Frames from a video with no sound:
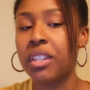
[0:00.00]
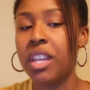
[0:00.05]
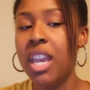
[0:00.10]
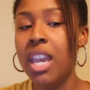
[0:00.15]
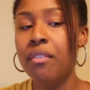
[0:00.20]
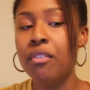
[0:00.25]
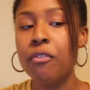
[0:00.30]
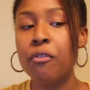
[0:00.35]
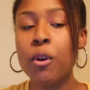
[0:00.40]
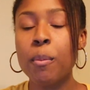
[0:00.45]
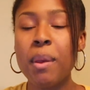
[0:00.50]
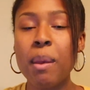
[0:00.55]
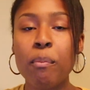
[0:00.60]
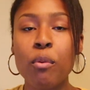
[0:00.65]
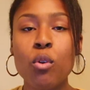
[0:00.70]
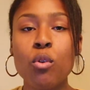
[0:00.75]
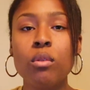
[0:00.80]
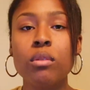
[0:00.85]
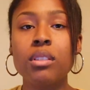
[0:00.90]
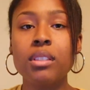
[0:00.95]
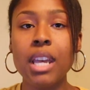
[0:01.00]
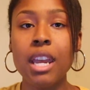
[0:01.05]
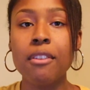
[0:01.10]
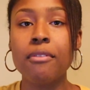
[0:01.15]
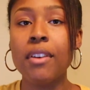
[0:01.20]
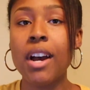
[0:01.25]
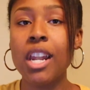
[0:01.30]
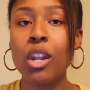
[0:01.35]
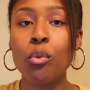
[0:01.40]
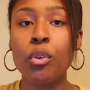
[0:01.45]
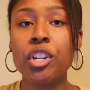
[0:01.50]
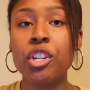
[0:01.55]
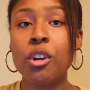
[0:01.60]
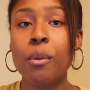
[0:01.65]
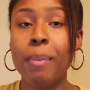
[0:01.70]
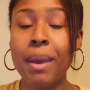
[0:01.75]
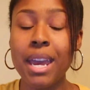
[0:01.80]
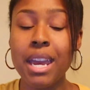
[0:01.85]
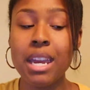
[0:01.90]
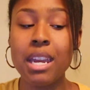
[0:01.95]
Even for people who stay following
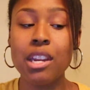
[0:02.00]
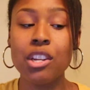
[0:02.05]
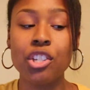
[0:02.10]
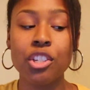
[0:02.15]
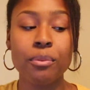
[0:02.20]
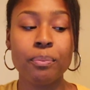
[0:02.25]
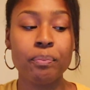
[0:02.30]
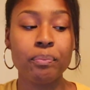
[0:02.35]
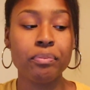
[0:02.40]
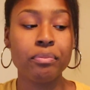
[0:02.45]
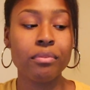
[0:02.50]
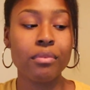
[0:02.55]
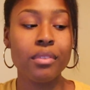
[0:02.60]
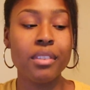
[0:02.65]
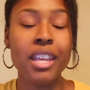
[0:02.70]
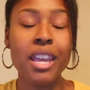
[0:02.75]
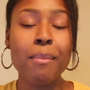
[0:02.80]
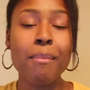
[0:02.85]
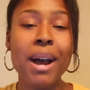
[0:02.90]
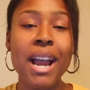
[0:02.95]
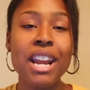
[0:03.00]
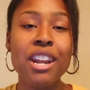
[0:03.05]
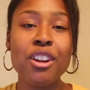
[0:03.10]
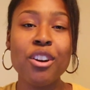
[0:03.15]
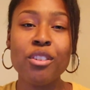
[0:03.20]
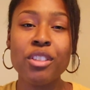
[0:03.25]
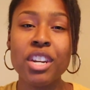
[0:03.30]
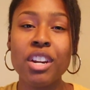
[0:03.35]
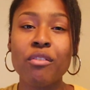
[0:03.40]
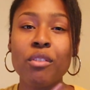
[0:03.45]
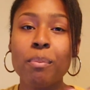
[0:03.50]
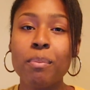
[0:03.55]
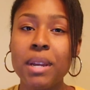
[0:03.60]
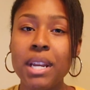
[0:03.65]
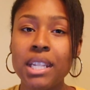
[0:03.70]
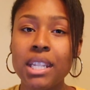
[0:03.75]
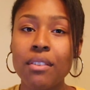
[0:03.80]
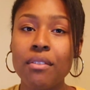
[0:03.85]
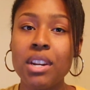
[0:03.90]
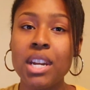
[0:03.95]
your page, they might know that it
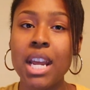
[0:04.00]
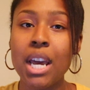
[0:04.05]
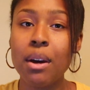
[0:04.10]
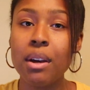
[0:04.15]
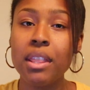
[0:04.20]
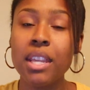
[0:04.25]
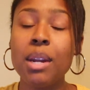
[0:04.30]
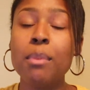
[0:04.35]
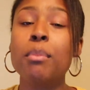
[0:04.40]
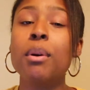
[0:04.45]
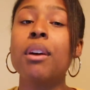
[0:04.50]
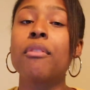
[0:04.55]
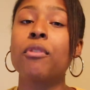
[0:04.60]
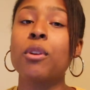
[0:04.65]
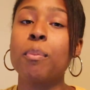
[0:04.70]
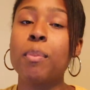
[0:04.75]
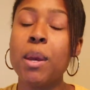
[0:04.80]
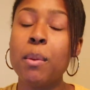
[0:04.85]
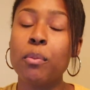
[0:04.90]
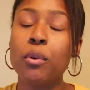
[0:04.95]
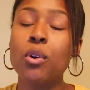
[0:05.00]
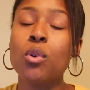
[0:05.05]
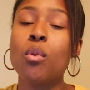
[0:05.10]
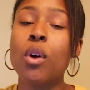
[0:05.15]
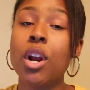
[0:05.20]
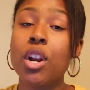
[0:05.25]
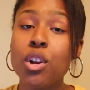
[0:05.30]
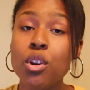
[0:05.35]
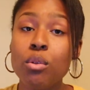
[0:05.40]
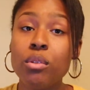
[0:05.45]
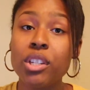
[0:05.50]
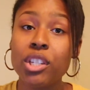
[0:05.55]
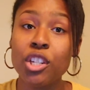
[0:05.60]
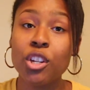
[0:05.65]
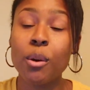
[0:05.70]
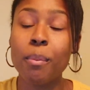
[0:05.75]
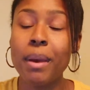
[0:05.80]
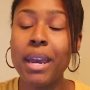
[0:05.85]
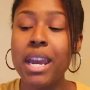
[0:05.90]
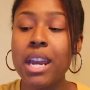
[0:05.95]
repeats every now and then, but for people who are new to
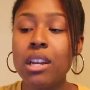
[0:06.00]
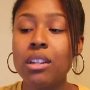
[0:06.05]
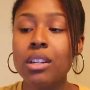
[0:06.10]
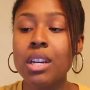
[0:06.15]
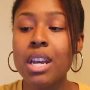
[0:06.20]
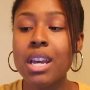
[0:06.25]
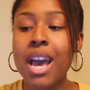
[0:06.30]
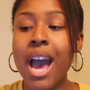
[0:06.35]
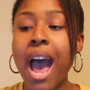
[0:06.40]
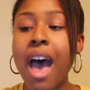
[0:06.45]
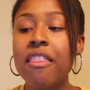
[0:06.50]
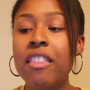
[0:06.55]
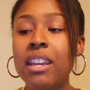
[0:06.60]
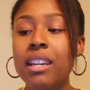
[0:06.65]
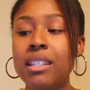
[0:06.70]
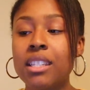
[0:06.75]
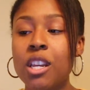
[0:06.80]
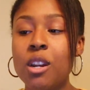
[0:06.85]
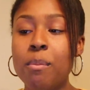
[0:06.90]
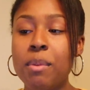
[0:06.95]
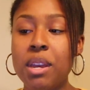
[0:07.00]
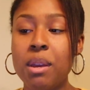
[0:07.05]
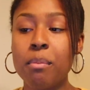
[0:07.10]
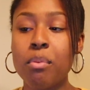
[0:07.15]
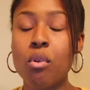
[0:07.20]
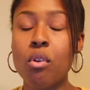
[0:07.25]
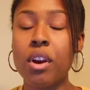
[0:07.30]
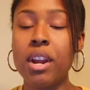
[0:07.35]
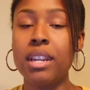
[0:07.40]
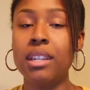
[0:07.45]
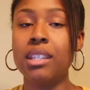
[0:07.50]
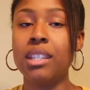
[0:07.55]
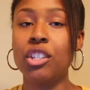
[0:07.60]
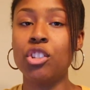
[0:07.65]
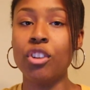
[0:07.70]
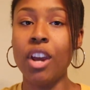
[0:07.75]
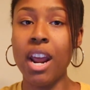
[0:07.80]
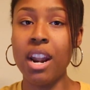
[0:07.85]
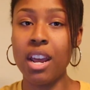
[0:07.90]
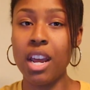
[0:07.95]
your page, I think it's going to be important to
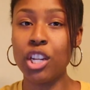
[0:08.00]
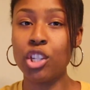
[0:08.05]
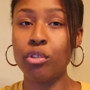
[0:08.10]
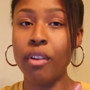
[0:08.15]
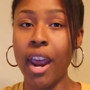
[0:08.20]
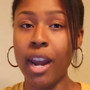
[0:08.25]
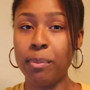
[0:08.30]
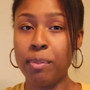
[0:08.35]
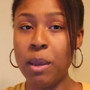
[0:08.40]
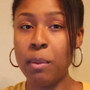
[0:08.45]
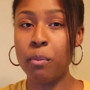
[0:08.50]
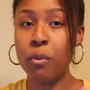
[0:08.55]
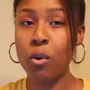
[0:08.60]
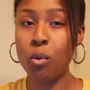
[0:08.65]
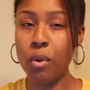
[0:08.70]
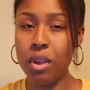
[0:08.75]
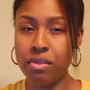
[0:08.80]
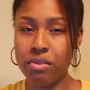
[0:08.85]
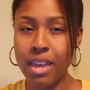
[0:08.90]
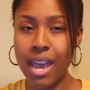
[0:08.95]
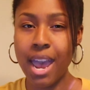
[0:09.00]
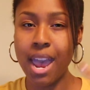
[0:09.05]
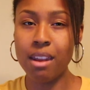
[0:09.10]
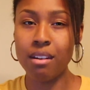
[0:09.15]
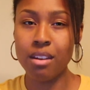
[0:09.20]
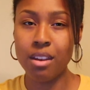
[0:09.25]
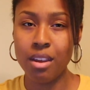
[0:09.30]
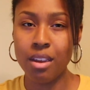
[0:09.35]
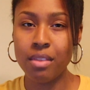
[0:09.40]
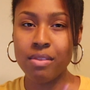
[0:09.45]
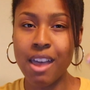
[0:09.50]
try to attract people with that